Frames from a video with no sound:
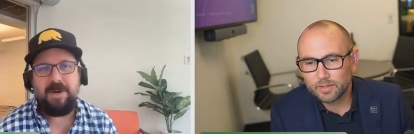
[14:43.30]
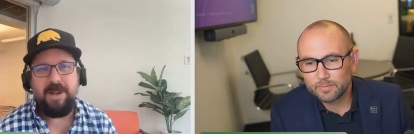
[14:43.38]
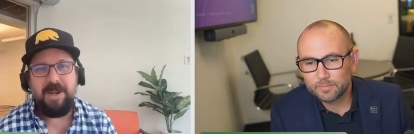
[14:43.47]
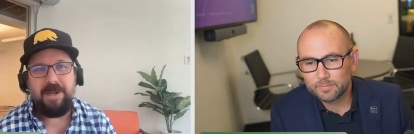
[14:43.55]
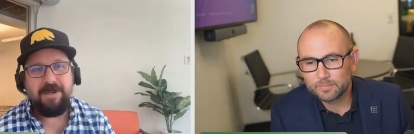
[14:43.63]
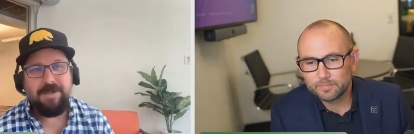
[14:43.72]

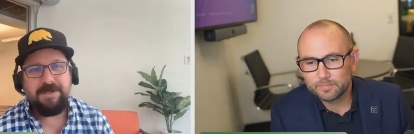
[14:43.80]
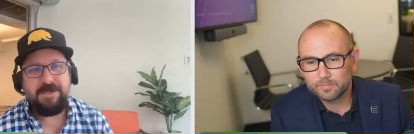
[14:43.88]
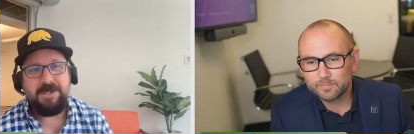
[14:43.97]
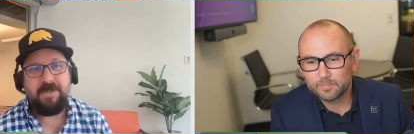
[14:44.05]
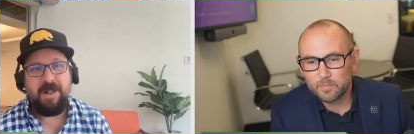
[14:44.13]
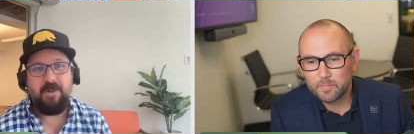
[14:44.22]
Speaker 1: can like
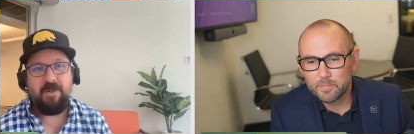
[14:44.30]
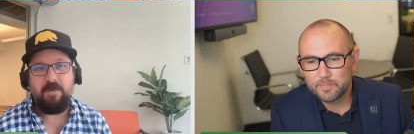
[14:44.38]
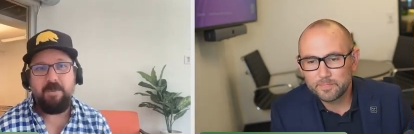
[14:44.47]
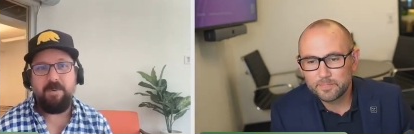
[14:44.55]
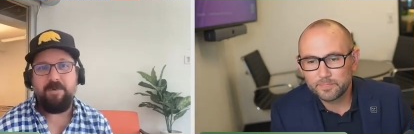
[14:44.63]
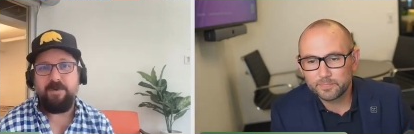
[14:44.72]
share that a
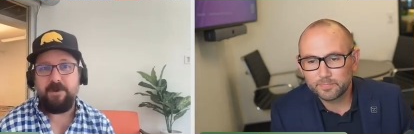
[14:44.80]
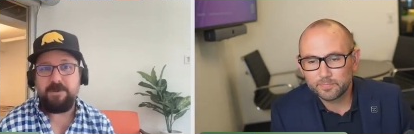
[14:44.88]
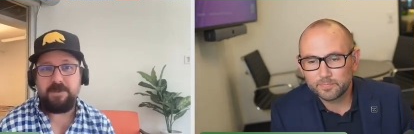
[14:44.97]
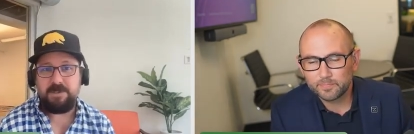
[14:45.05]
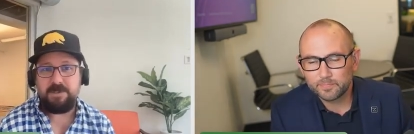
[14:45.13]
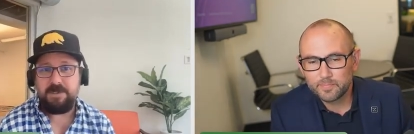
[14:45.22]
little bit with
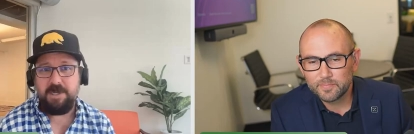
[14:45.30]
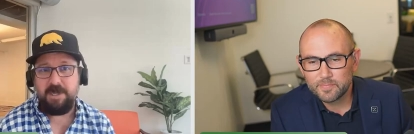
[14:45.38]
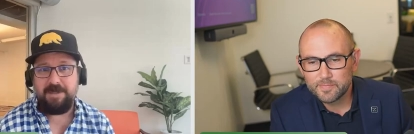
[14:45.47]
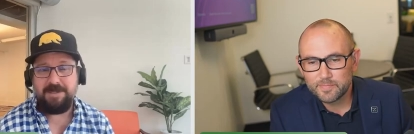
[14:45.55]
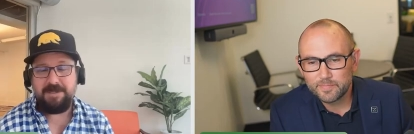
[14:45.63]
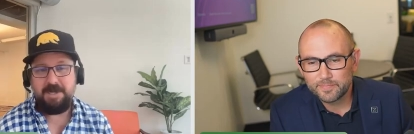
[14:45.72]
folks because it's
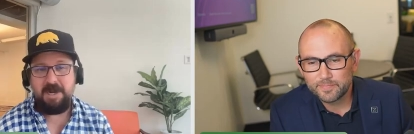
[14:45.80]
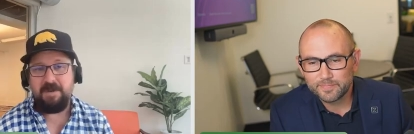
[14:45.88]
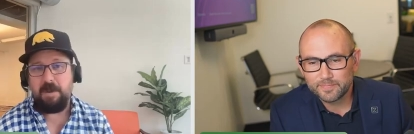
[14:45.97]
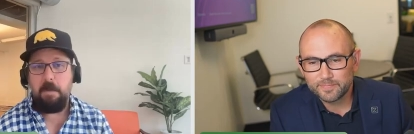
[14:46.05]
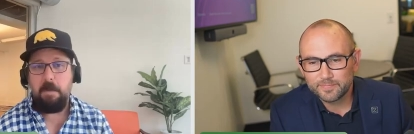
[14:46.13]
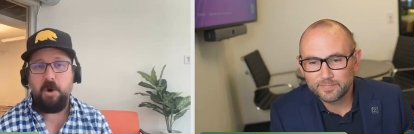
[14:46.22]
like it's kind of
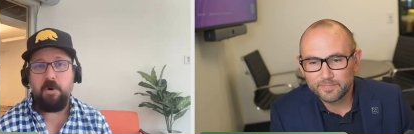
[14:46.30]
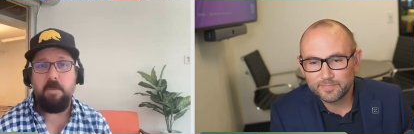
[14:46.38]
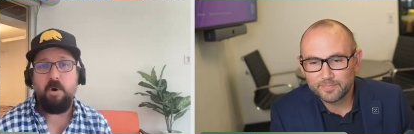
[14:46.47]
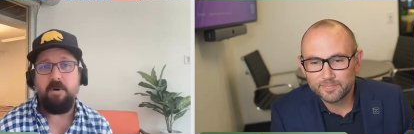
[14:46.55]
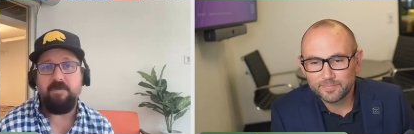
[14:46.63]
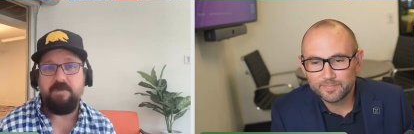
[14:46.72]
like a
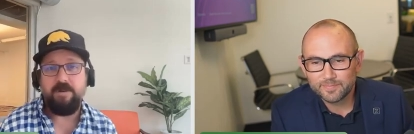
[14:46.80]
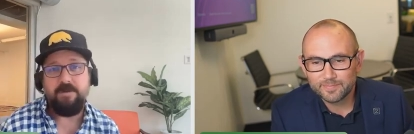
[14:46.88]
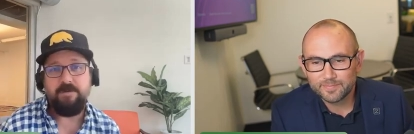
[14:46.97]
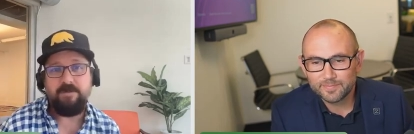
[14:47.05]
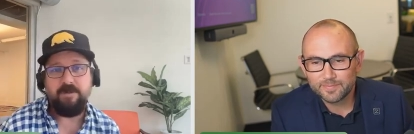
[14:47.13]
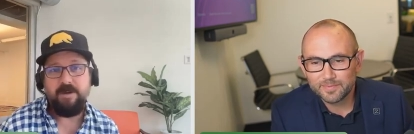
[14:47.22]
modern
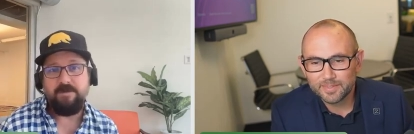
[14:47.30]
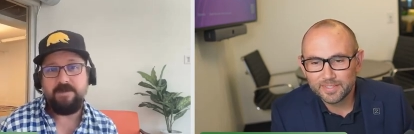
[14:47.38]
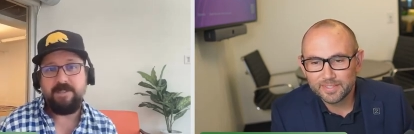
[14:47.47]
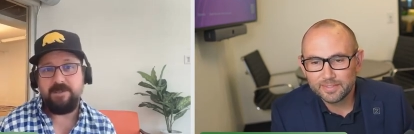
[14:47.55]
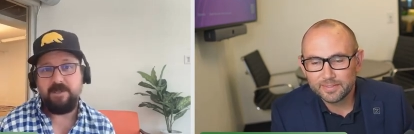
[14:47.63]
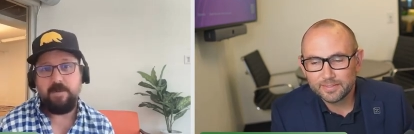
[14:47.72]
marvel of of
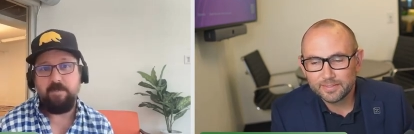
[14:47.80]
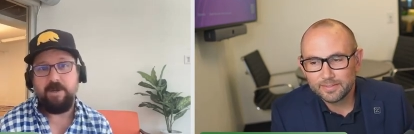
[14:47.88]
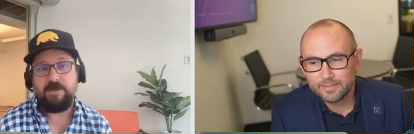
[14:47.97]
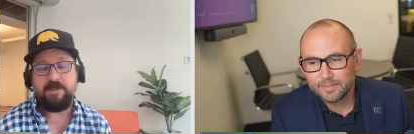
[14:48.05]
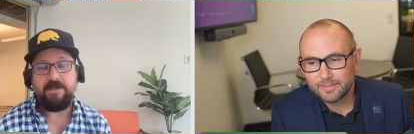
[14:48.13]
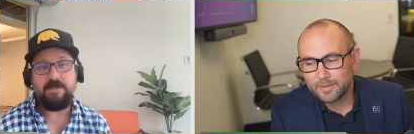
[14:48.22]
sales
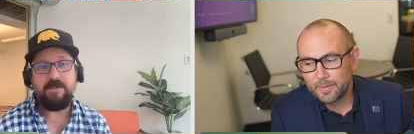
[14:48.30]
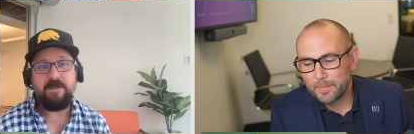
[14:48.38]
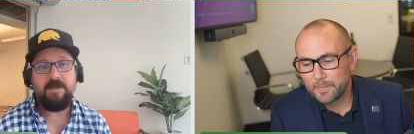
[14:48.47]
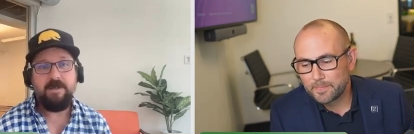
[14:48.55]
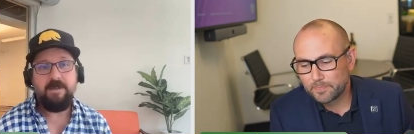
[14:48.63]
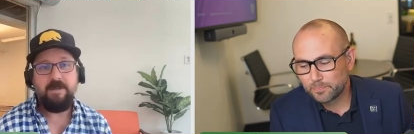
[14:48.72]
operations
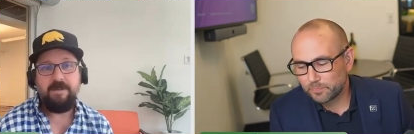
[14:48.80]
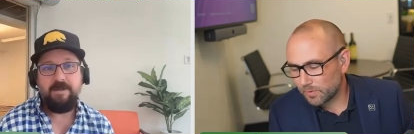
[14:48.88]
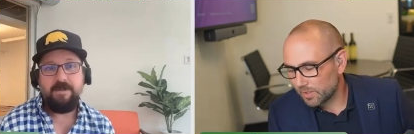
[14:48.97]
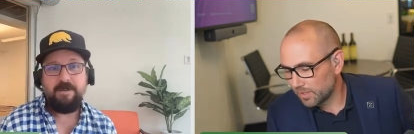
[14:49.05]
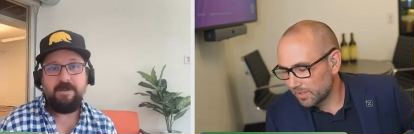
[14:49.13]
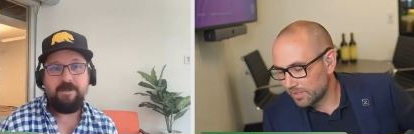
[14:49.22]

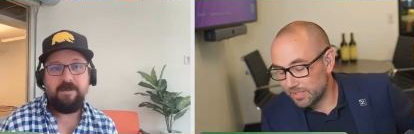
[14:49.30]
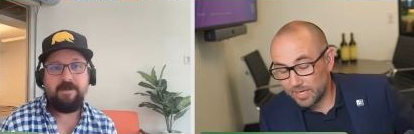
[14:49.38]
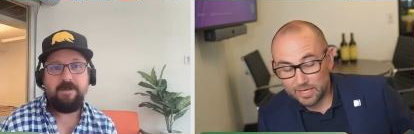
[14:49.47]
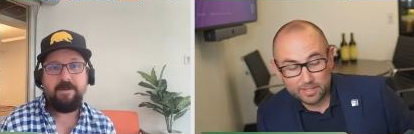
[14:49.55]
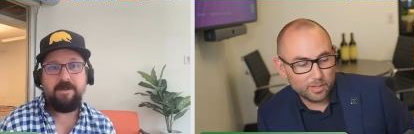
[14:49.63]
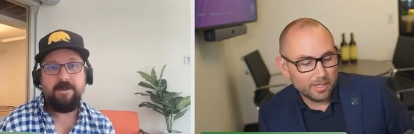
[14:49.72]
Speaker 2: yeah,
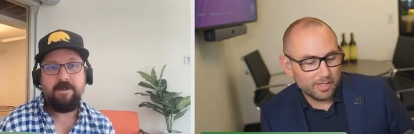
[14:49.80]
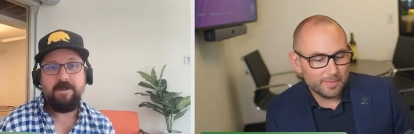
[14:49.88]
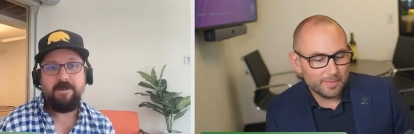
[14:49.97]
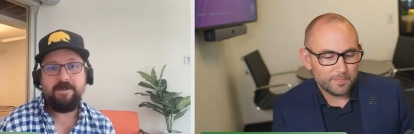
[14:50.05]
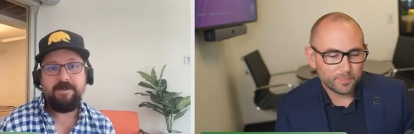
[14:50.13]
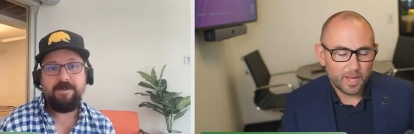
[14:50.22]
uh,
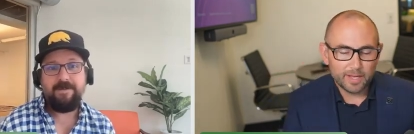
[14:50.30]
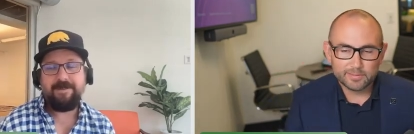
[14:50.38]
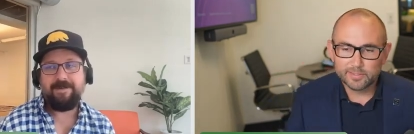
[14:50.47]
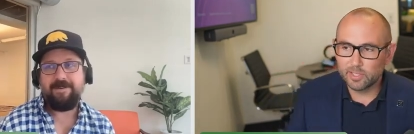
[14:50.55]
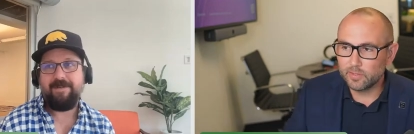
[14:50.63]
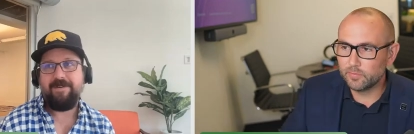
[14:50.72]
I have to
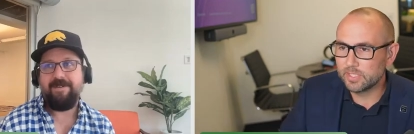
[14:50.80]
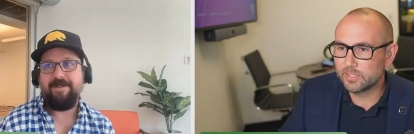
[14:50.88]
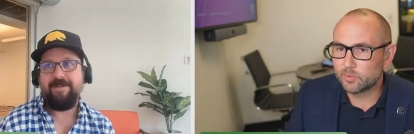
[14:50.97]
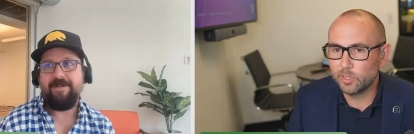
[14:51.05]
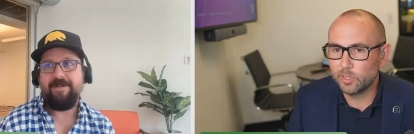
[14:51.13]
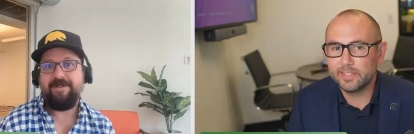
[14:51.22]
tell you a funny
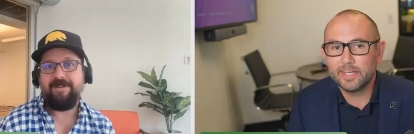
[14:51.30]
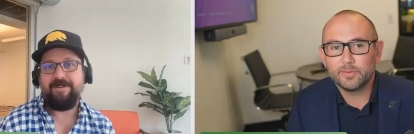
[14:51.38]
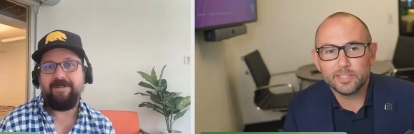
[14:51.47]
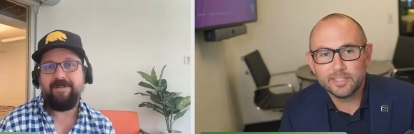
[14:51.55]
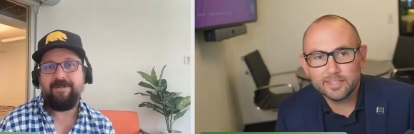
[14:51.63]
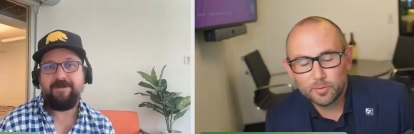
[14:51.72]
story on that
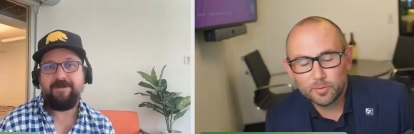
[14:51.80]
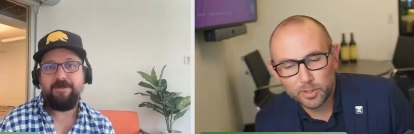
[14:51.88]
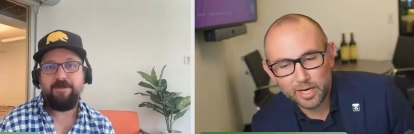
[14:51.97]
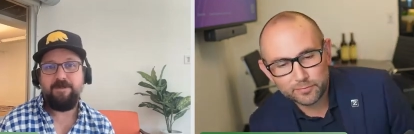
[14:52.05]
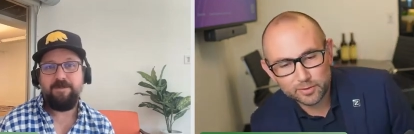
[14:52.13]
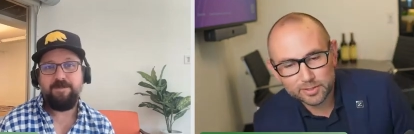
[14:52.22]
one. When
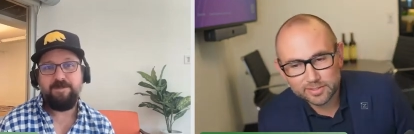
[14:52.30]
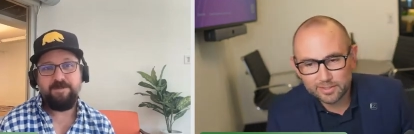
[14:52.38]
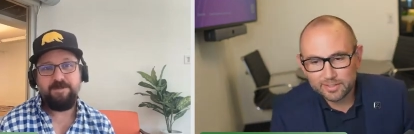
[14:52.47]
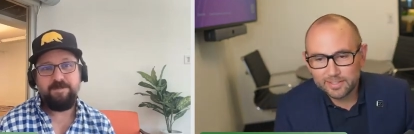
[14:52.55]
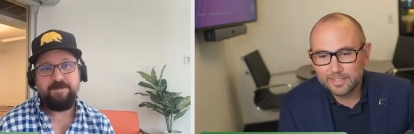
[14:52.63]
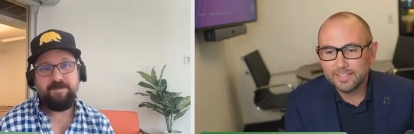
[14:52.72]
I first
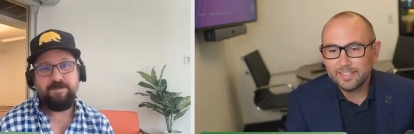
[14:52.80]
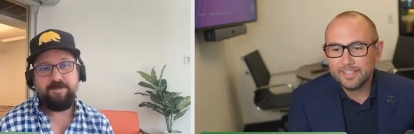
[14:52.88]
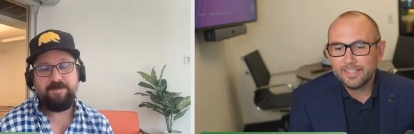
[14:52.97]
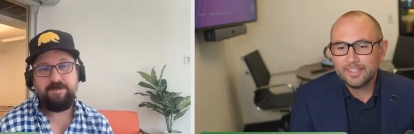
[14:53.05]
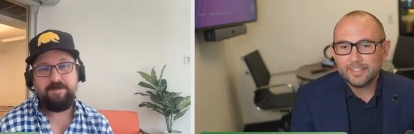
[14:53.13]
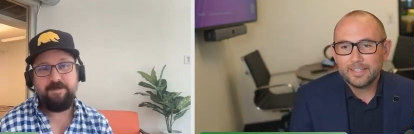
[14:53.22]
started,
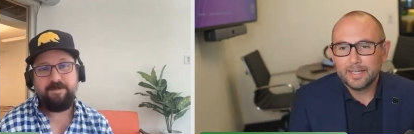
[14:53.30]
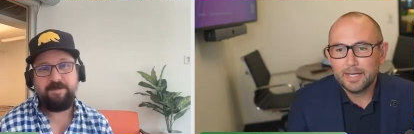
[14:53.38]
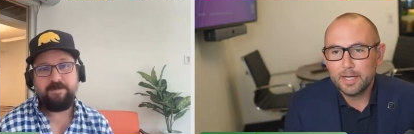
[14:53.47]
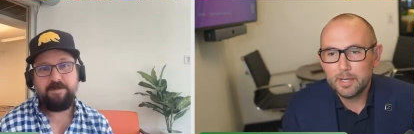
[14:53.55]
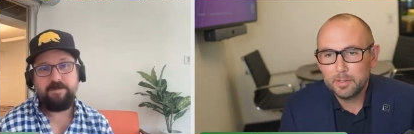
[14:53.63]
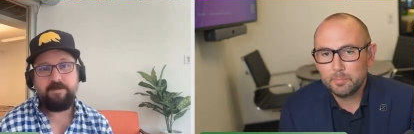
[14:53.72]

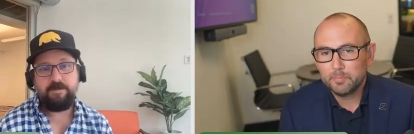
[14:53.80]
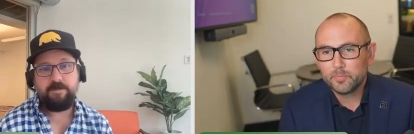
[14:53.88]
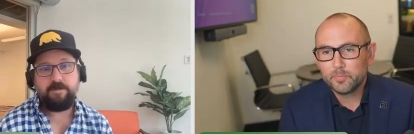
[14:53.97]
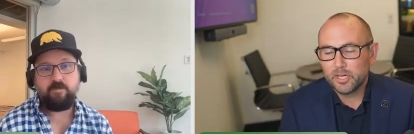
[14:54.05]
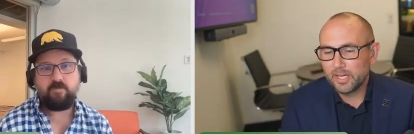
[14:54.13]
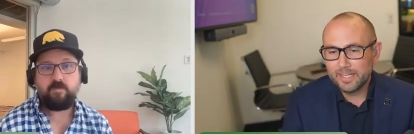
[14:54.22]
um,
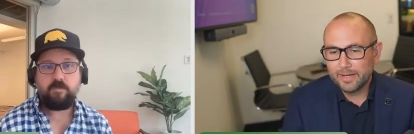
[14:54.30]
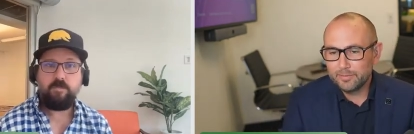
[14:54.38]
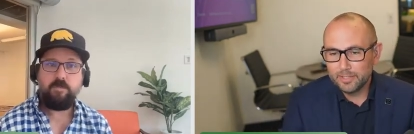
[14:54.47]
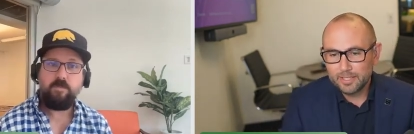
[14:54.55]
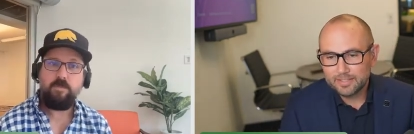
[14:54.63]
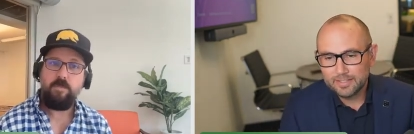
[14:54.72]
you know, I didn't have a
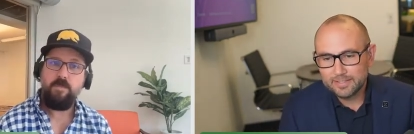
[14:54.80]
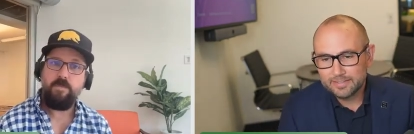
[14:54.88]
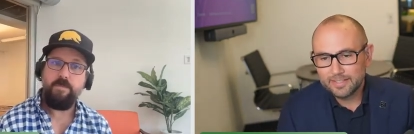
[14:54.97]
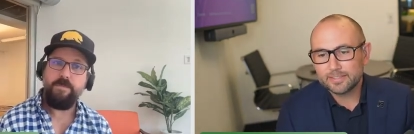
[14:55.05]
lot of context